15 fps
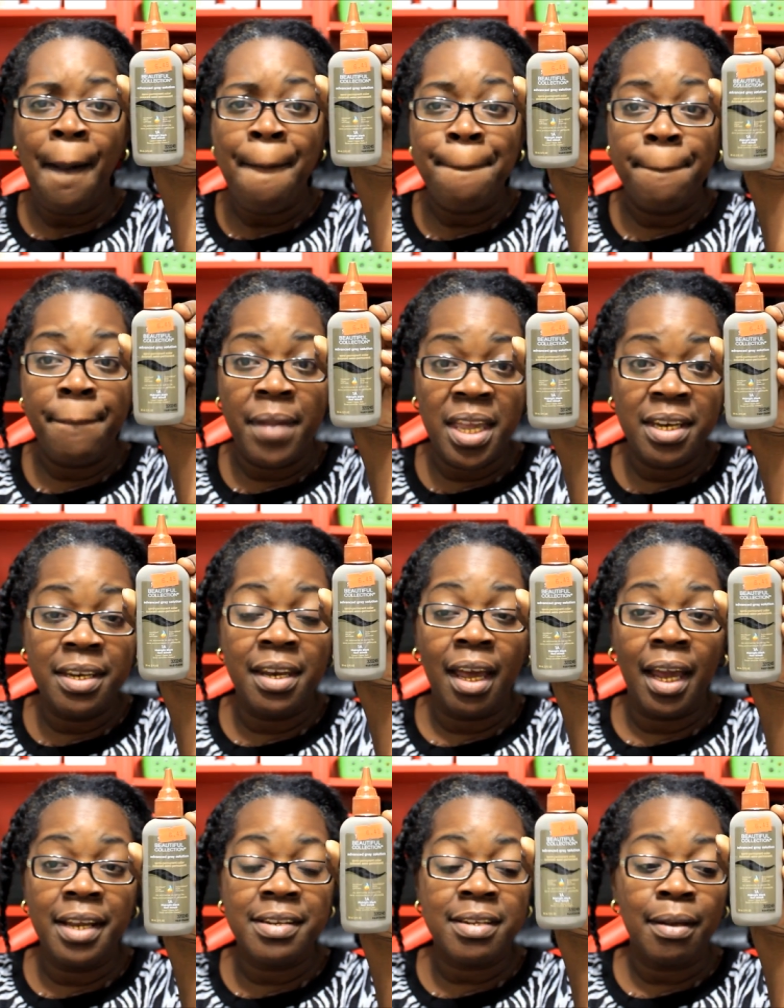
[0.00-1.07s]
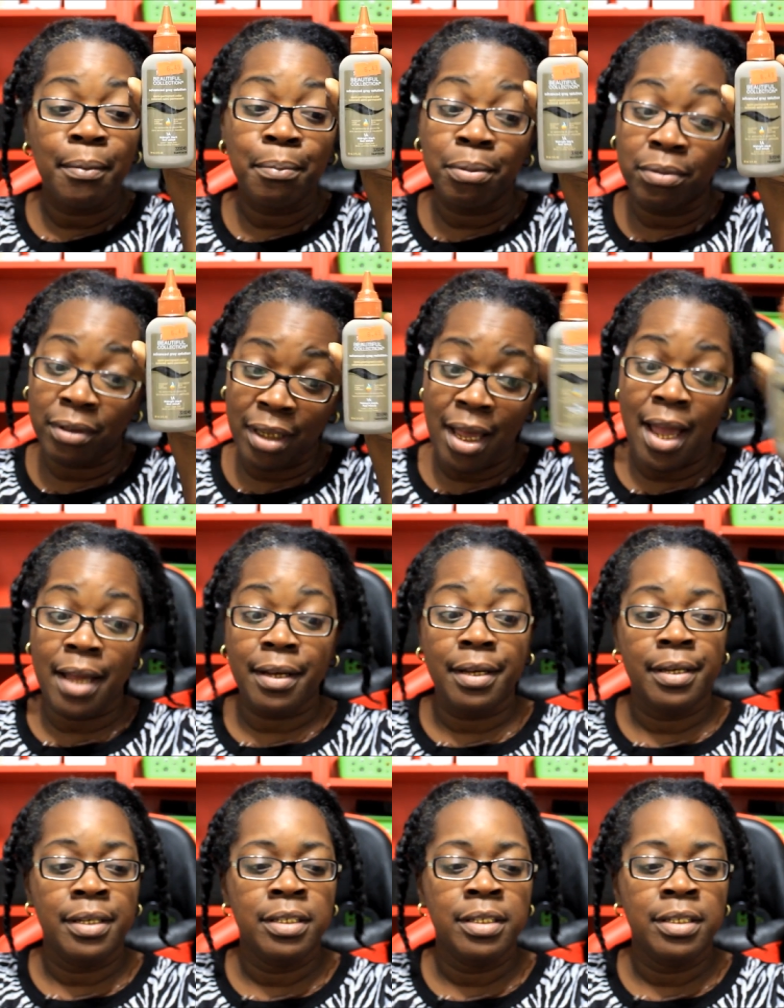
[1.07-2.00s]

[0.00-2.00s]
Midnight Black.